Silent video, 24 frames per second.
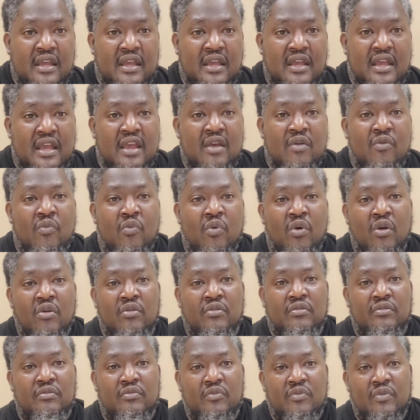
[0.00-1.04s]
and
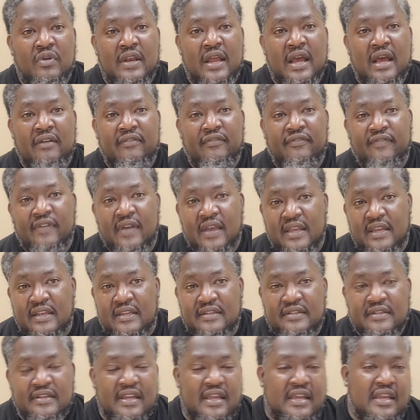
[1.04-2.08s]
work without faith
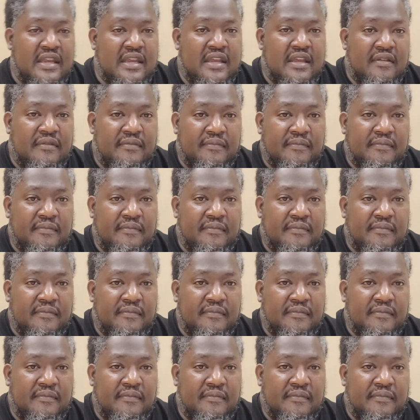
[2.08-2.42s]
is dead.